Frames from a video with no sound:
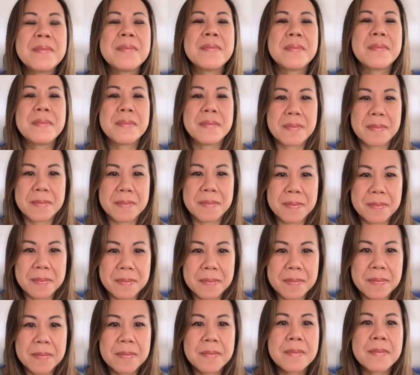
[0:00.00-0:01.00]

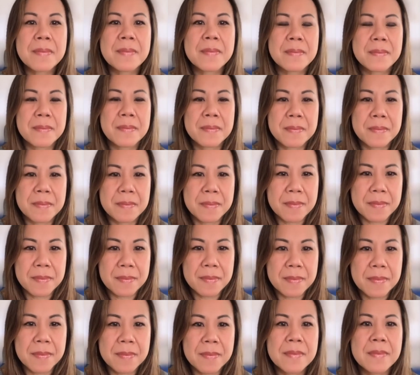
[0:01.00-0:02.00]

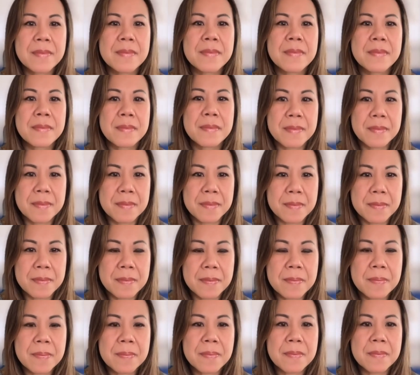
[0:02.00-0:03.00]

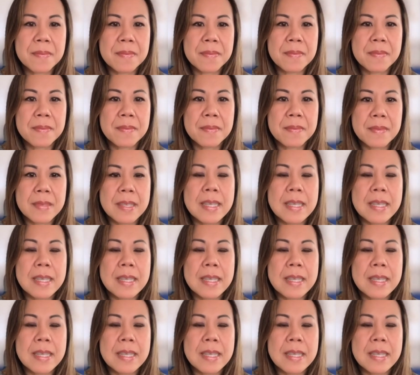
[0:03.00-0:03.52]
(silent)